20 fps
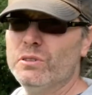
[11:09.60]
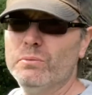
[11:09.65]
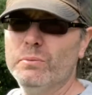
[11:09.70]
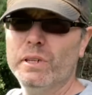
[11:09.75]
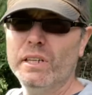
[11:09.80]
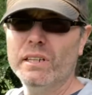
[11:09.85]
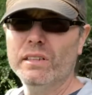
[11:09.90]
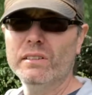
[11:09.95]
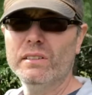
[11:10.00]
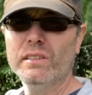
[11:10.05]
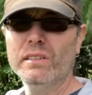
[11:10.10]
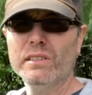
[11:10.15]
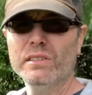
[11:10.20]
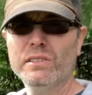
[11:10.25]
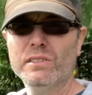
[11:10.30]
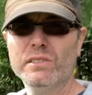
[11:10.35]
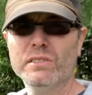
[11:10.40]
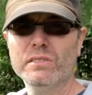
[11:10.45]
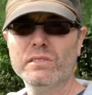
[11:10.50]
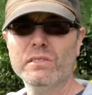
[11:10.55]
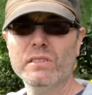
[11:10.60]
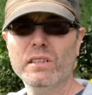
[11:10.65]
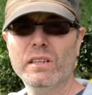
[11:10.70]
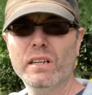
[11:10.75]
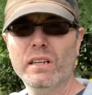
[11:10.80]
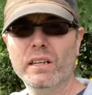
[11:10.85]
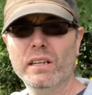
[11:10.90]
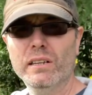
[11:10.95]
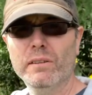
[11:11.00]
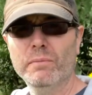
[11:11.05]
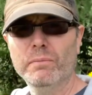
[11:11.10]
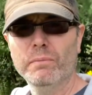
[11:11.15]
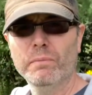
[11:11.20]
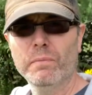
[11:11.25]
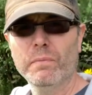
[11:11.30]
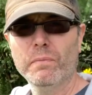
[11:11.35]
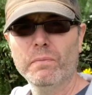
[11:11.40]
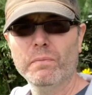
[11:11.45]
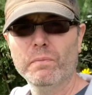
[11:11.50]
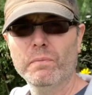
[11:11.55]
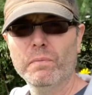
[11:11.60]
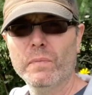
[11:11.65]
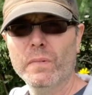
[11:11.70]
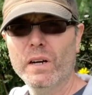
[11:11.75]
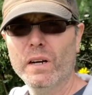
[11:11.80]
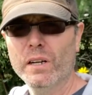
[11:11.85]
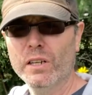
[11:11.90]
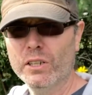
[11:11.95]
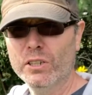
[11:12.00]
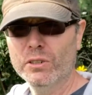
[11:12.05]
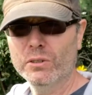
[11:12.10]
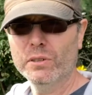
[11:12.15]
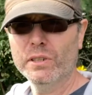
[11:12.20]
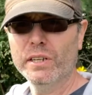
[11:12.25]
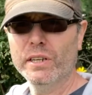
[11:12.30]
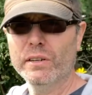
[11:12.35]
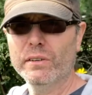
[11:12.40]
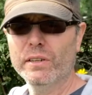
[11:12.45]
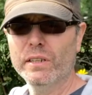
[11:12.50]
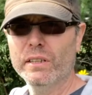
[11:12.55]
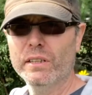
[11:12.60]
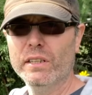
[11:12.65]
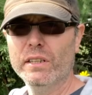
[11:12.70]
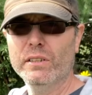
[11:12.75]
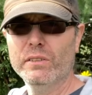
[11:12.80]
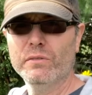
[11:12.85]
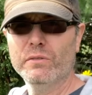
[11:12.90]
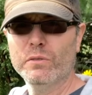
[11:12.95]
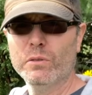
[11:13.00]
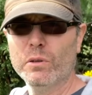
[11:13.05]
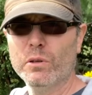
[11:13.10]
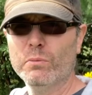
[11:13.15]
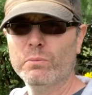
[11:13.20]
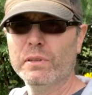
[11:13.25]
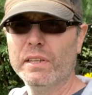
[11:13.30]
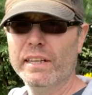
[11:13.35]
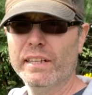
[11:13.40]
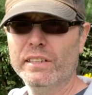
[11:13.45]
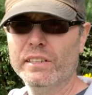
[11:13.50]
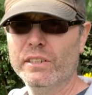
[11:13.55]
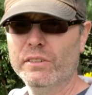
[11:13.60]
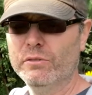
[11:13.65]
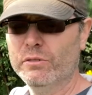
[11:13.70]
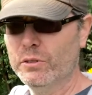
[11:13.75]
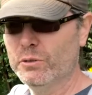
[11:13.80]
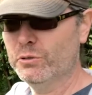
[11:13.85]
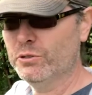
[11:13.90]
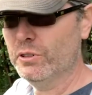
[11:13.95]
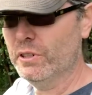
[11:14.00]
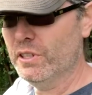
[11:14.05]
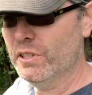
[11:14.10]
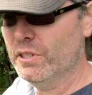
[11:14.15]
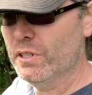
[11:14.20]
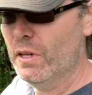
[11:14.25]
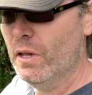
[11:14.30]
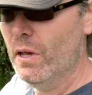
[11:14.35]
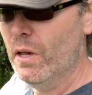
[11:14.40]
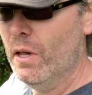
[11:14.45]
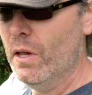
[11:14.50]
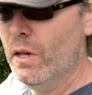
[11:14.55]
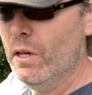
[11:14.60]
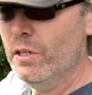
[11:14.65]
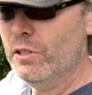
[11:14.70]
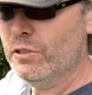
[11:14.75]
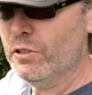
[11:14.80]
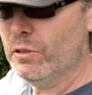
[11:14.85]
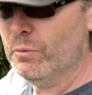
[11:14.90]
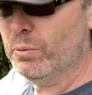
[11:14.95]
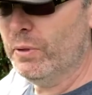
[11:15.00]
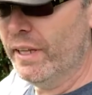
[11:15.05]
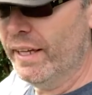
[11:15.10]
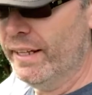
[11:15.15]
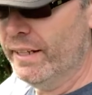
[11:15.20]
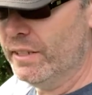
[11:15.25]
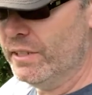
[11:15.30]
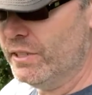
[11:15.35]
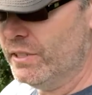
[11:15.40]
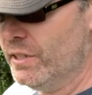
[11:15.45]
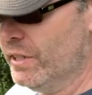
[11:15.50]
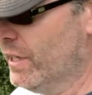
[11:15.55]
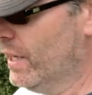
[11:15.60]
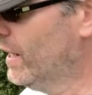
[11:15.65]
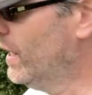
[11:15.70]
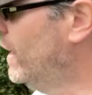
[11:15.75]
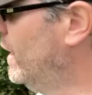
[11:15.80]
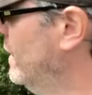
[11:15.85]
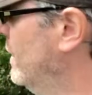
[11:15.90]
make this a good area then for planting fruit trees. So the plan is to get at